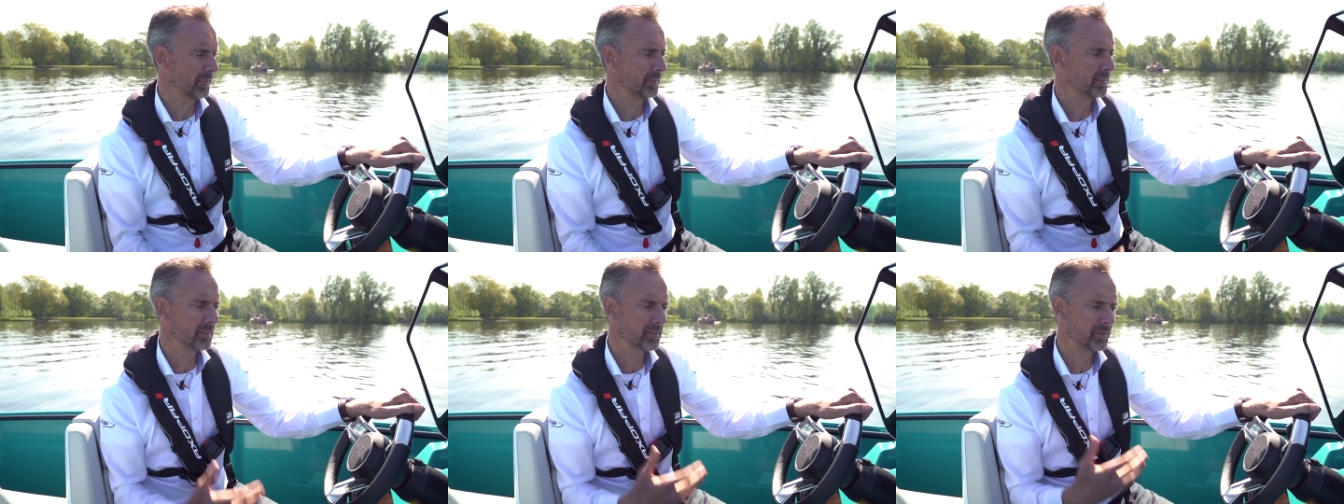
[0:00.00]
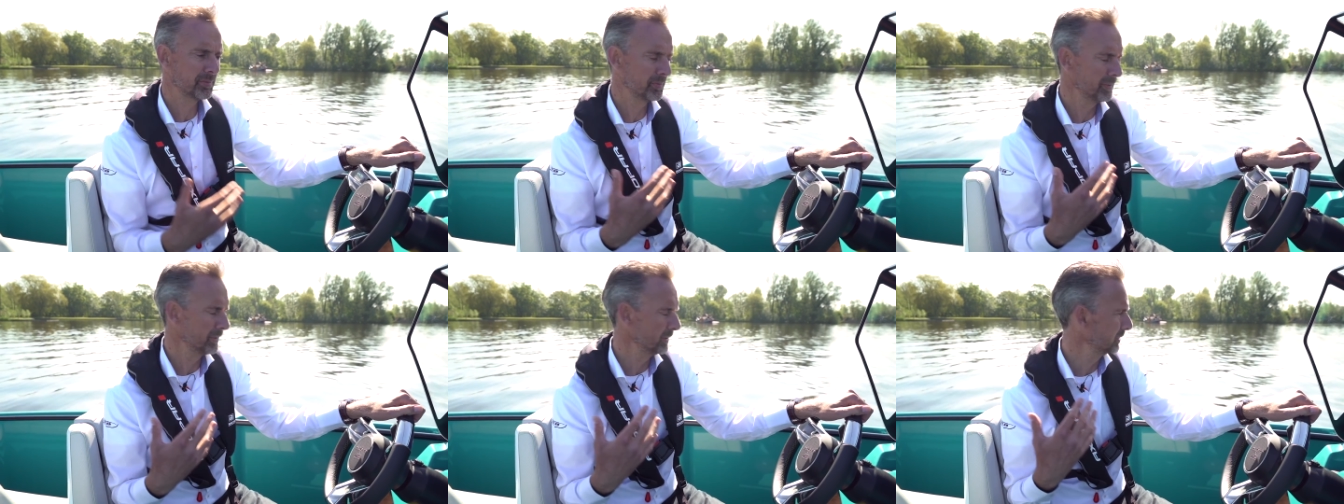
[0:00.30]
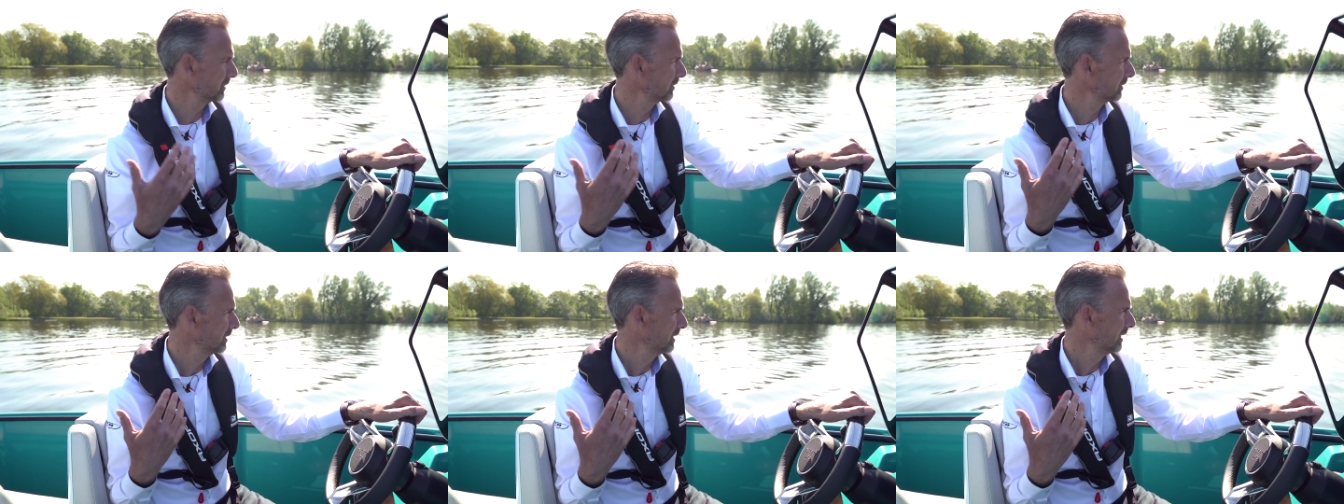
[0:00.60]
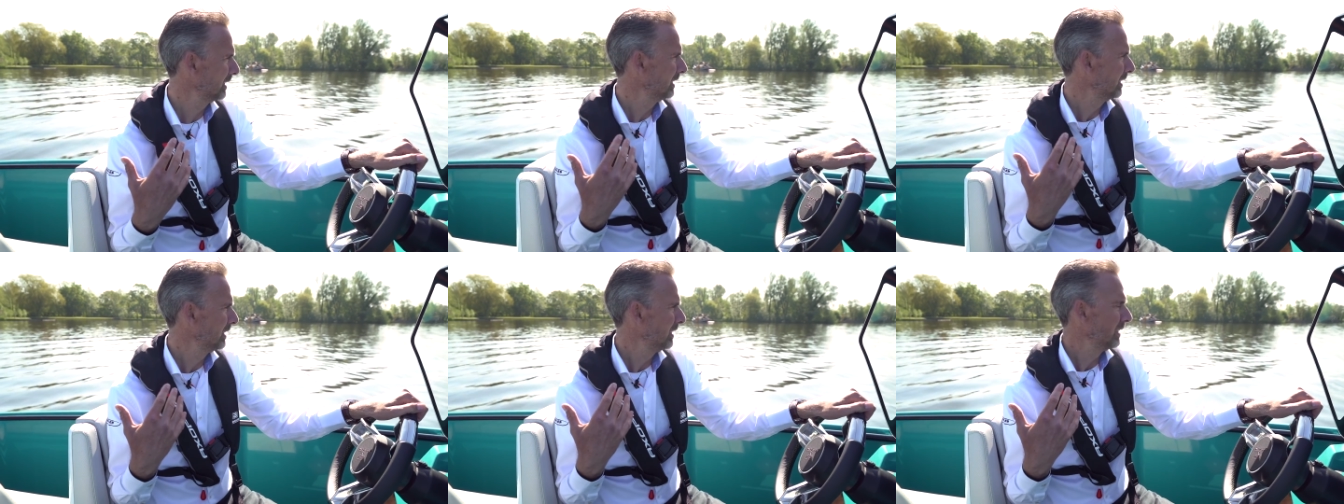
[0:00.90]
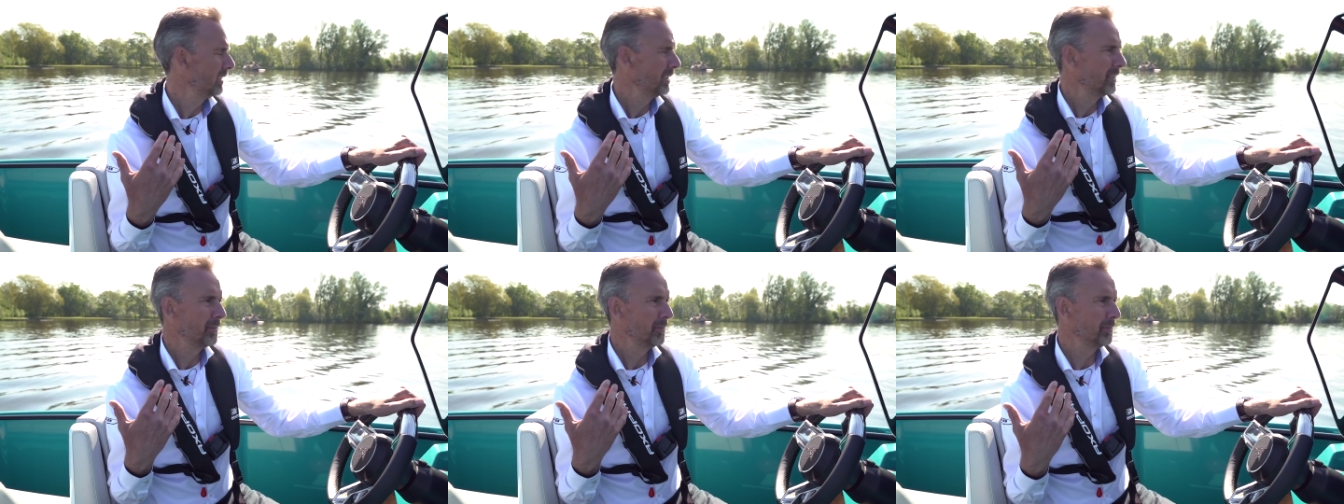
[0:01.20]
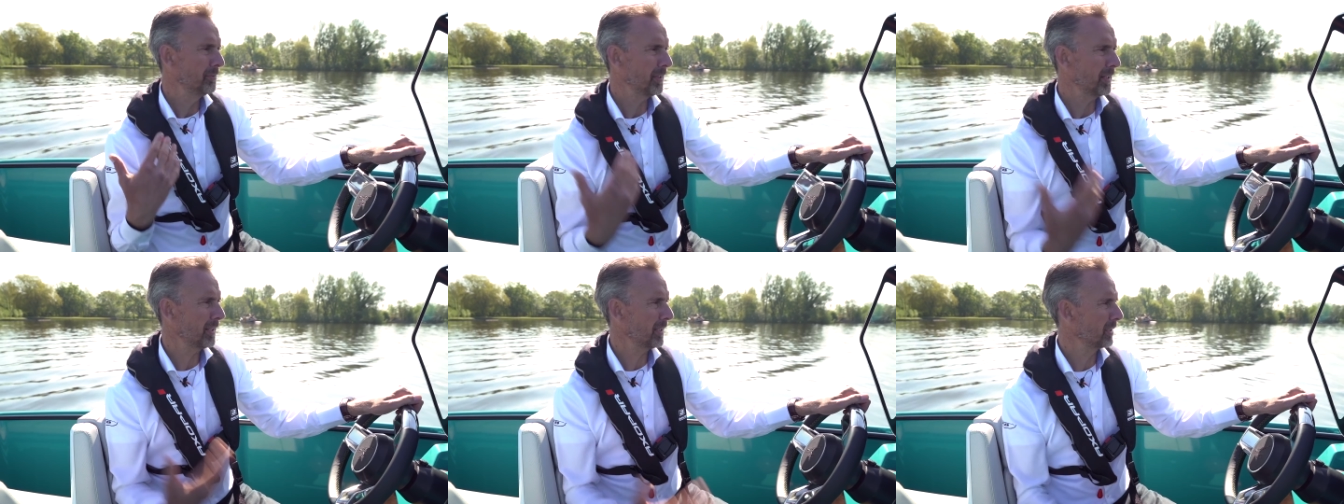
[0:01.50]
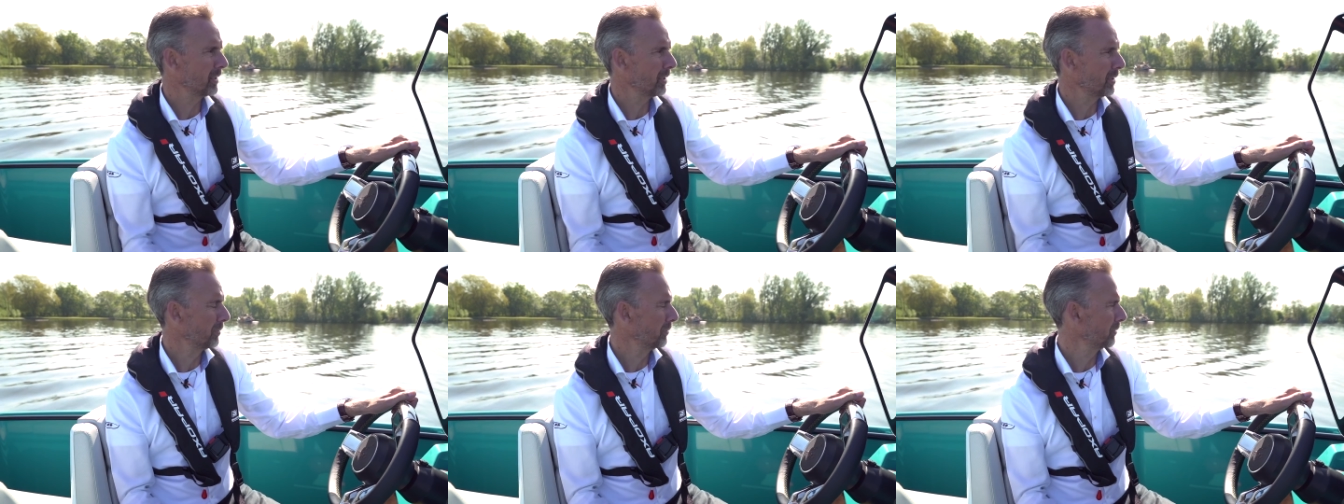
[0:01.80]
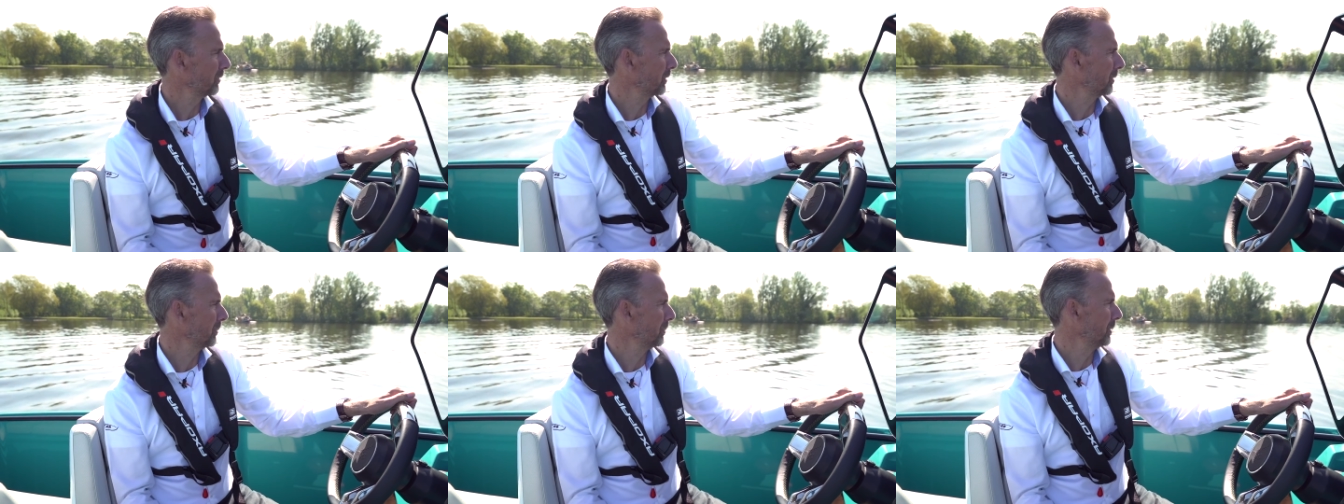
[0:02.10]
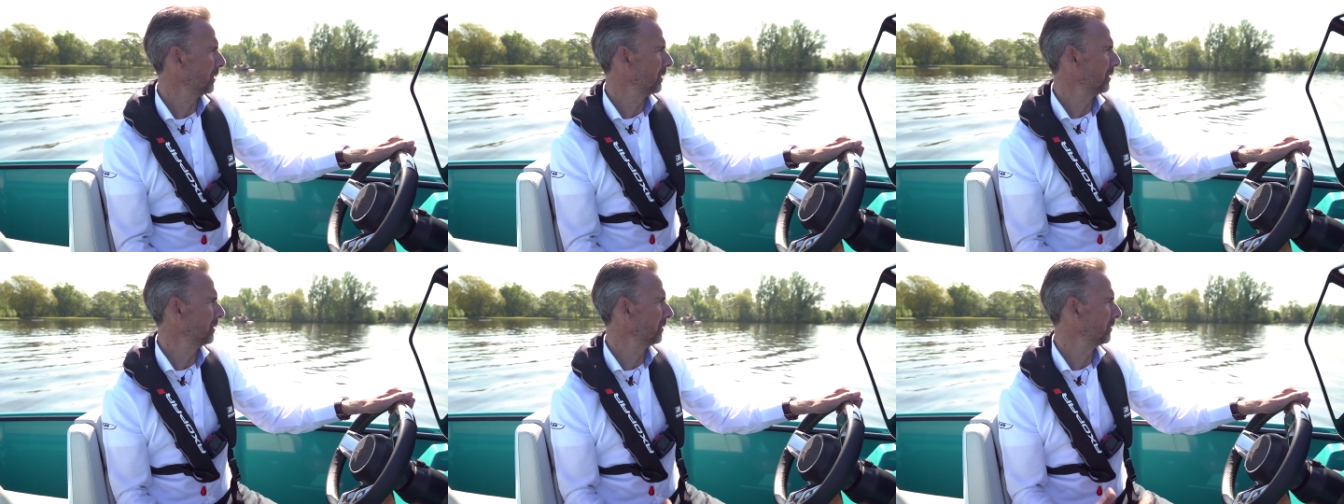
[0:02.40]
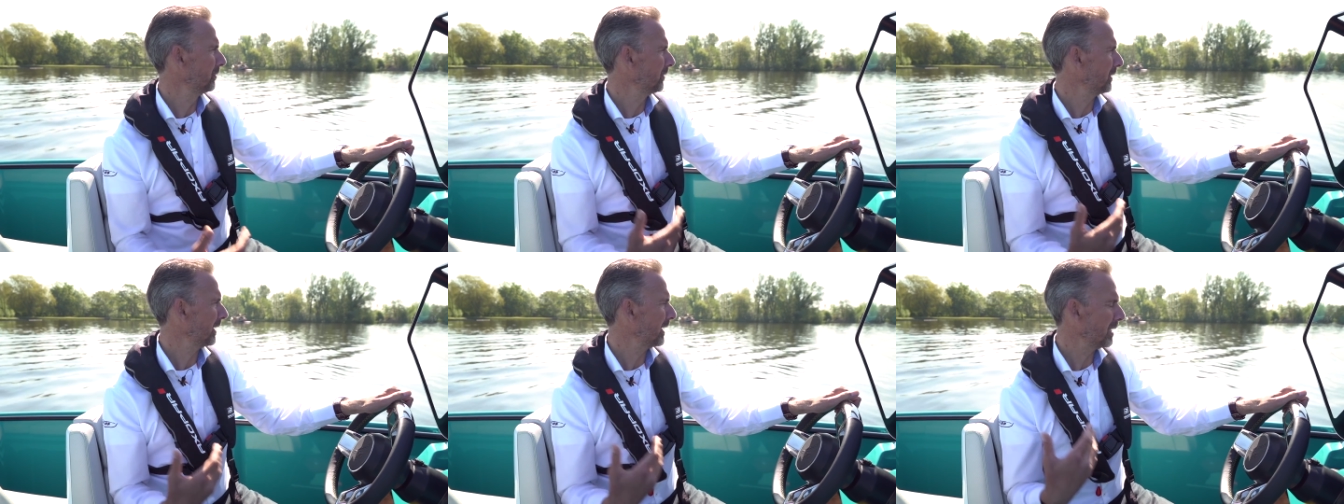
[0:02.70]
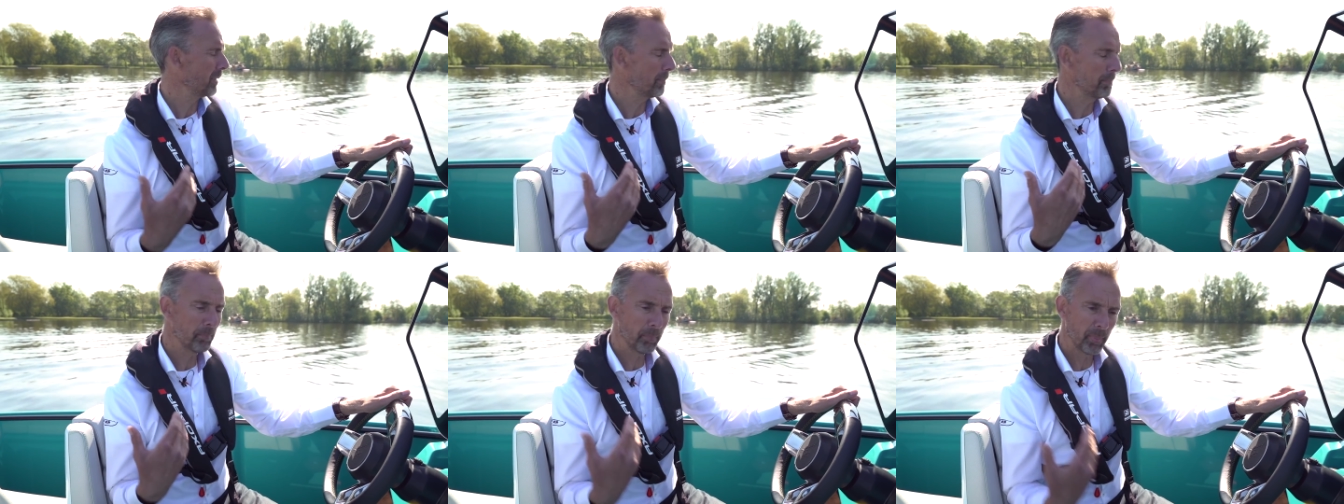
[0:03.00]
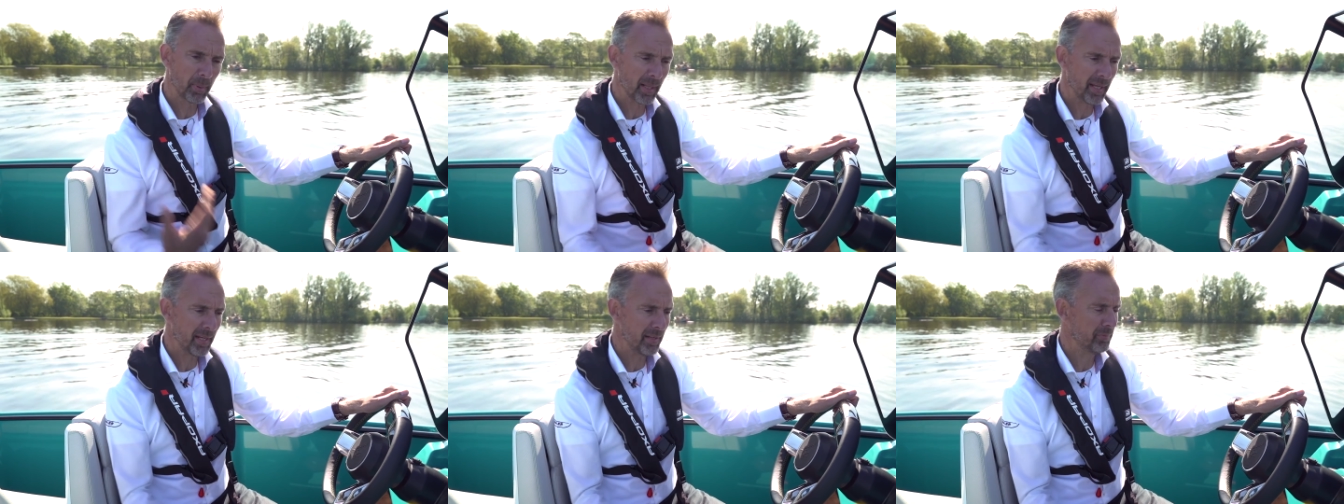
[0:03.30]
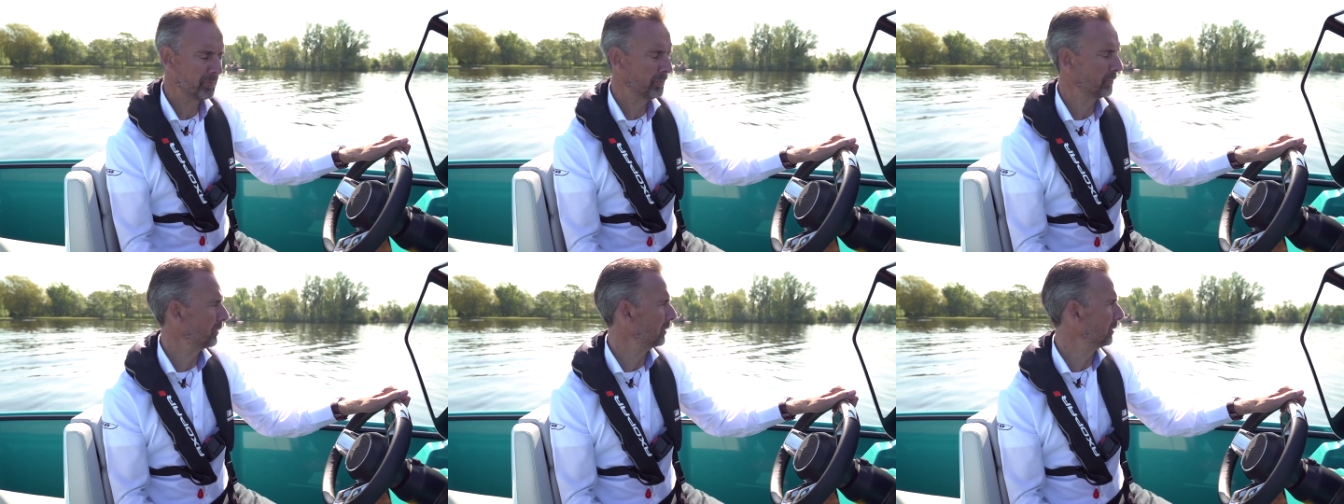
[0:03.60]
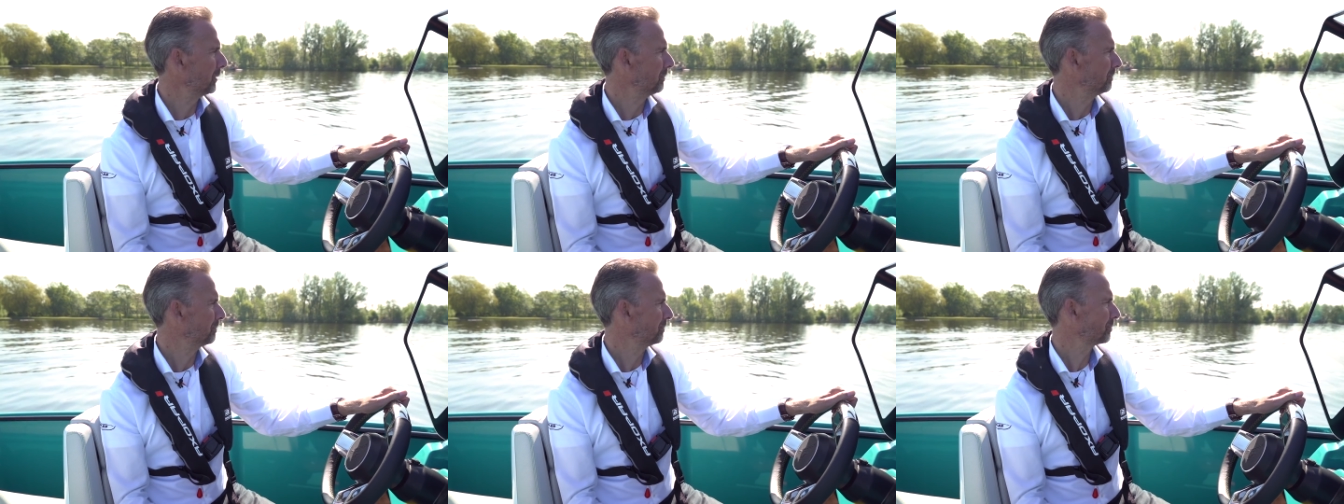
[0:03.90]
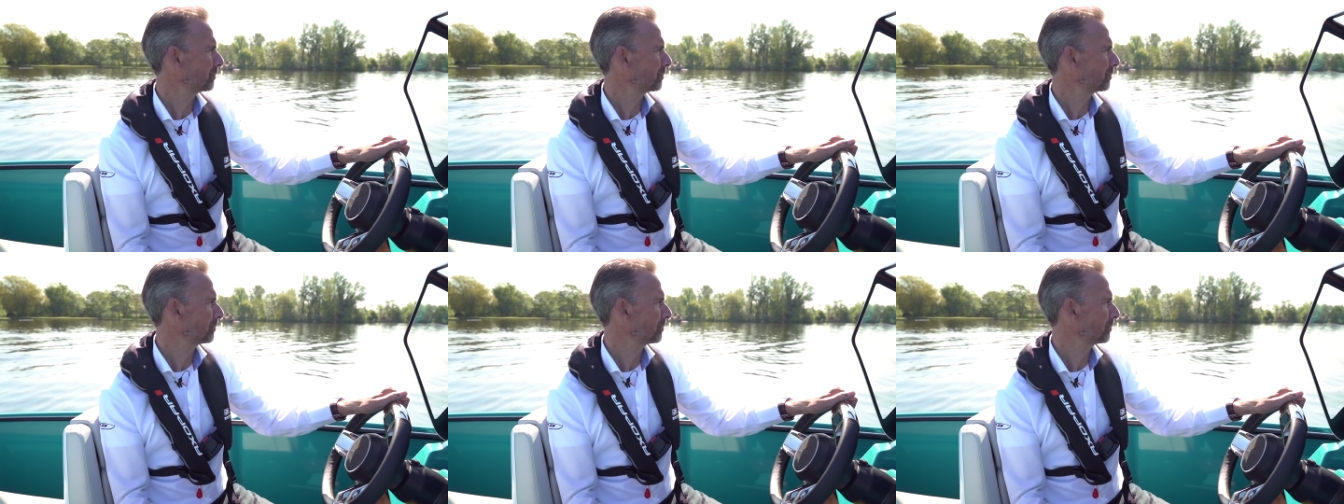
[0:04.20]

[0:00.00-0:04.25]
It just feels very comfortable, very playful.